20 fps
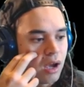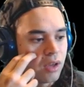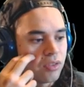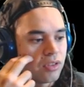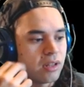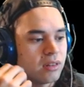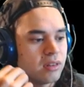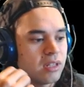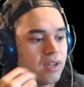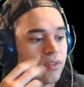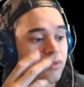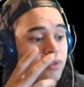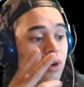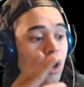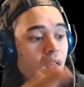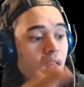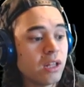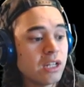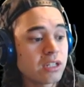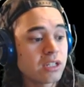that lived
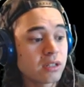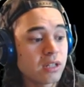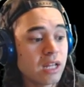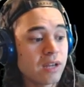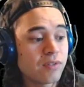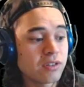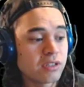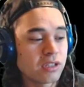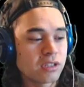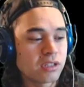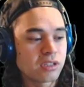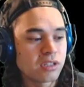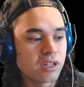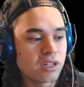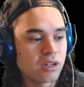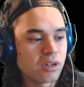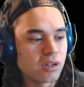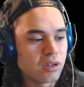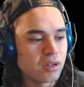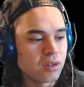all his life as a
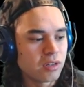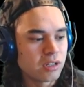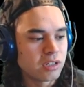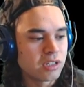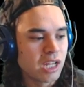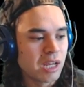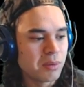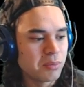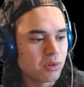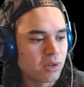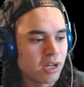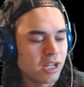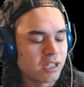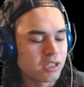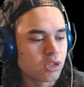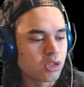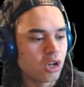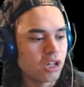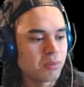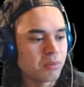sinner, the tempter has
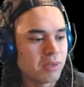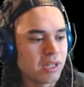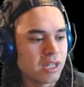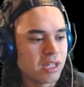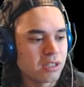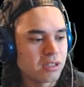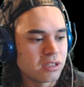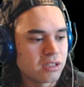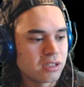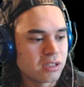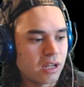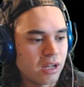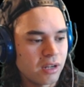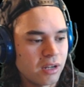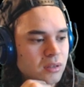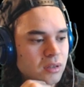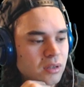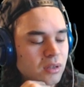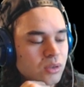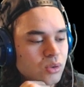called me his son.